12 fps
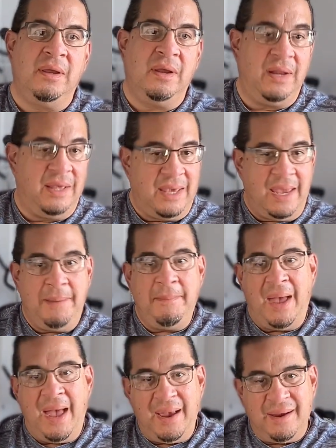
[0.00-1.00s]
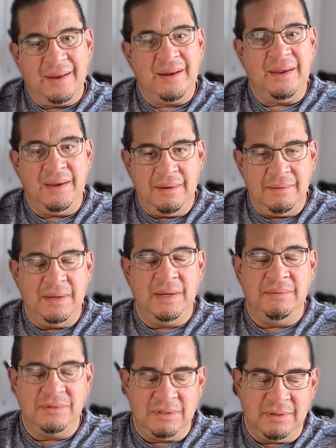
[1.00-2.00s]
And he came back and he
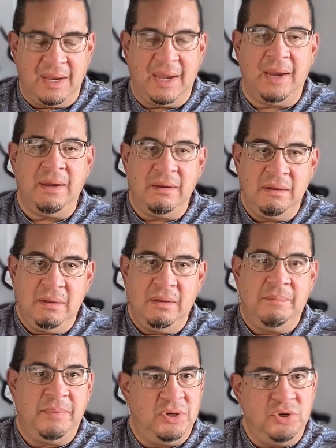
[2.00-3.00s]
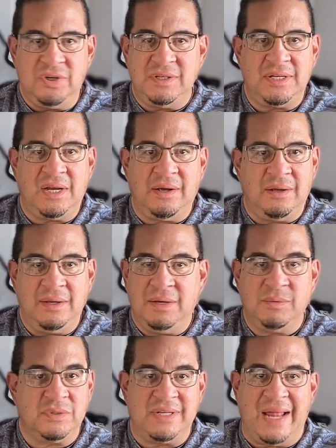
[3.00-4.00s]
was okay. But you can tell he
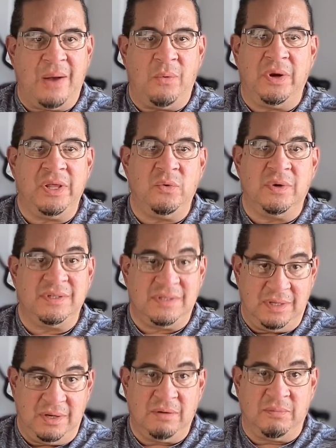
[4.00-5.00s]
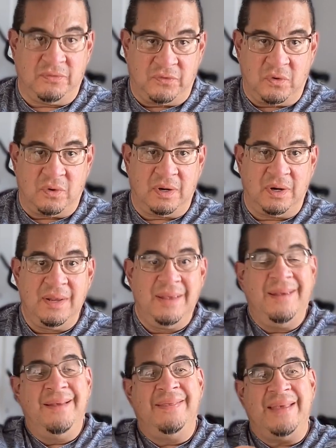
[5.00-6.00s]
was not what he was the year before.
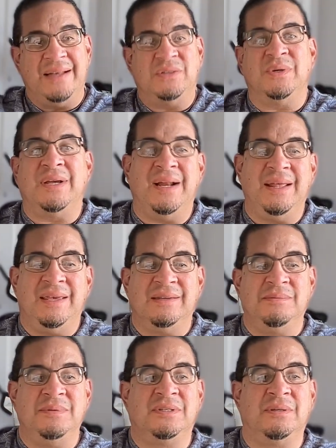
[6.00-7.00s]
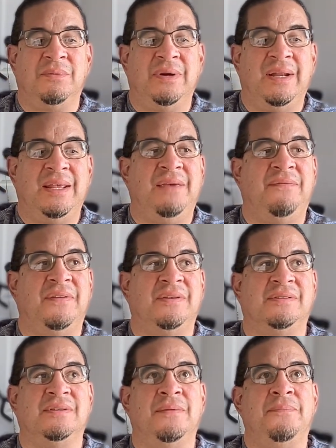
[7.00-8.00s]
That's what kind of gives me some relief
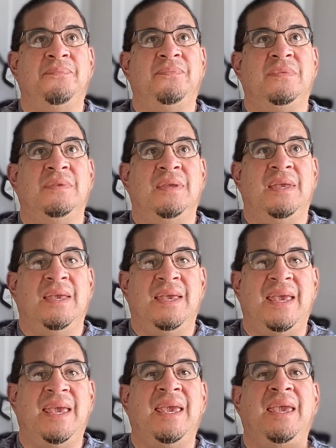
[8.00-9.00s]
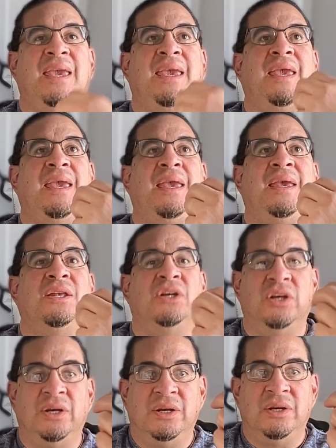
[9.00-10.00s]
is he
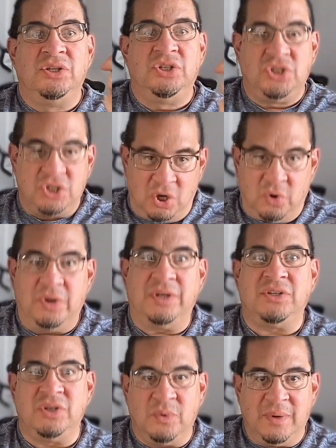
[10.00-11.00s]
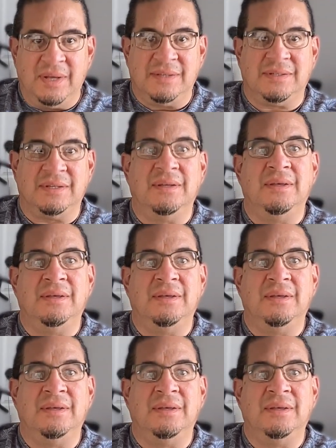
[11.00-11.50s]
showed it to us